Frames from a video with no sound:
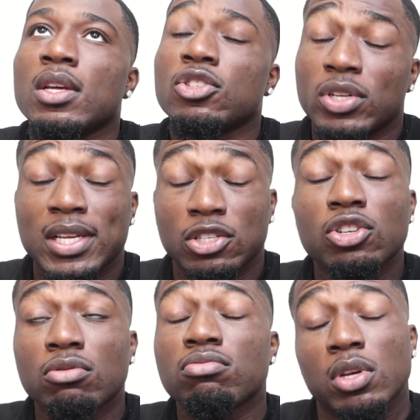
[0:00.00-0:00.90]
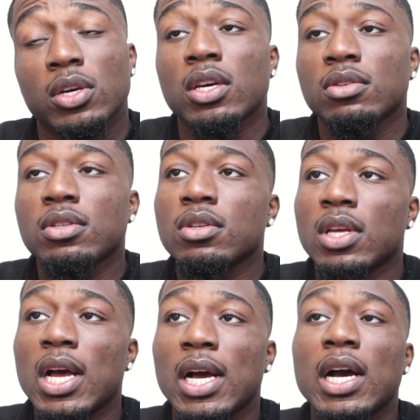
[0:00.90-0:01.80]
So that so okay,
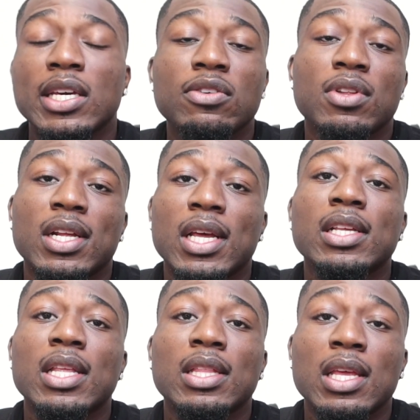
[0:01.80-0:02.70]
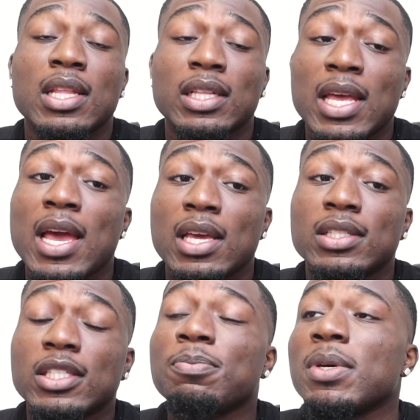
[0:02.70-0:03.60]
I, will give you that. that. That that like that is
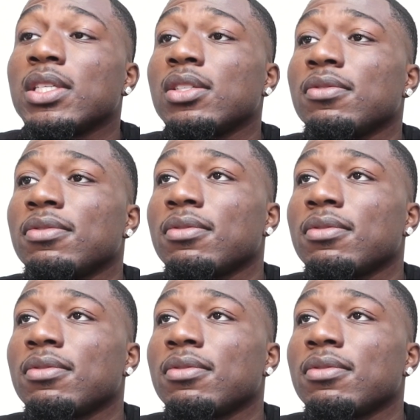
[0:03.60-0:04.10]
expensive.